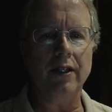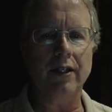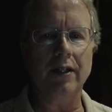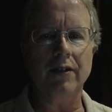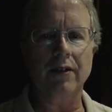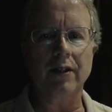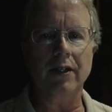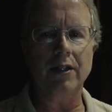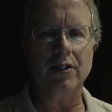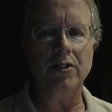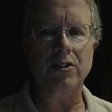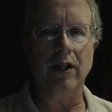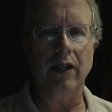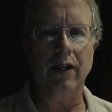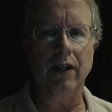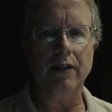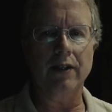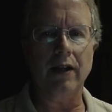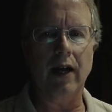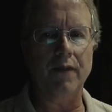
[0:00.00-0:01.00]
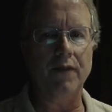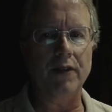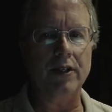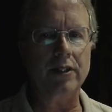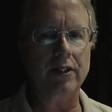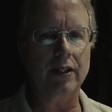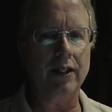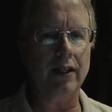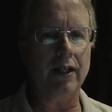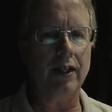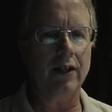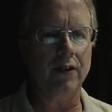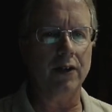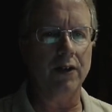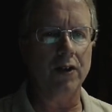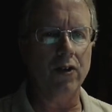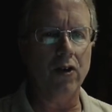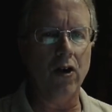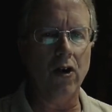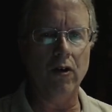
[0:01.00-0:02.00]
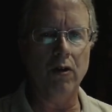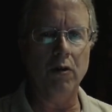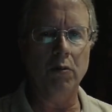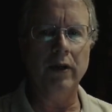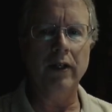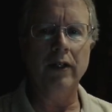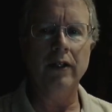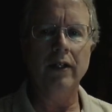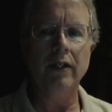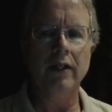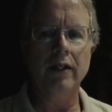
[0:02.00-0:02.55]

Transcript: You can install it, obviously, here in GNOME,